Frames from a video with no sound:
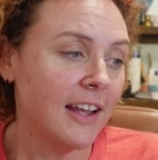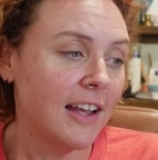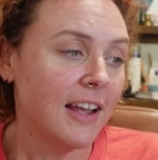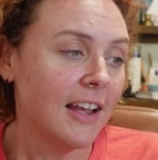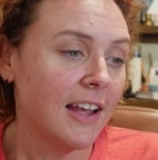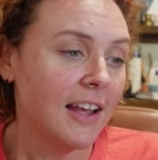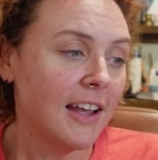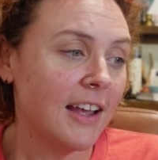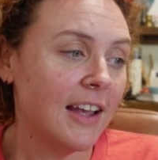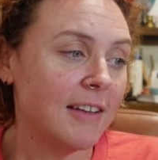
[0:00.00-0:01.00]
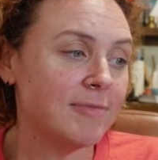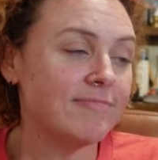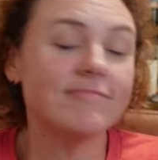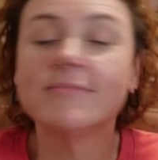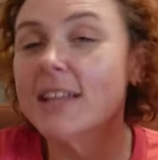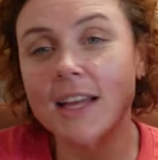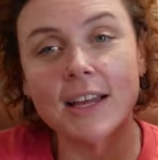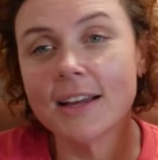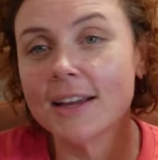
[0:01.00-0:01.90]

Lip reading: Nothing is said.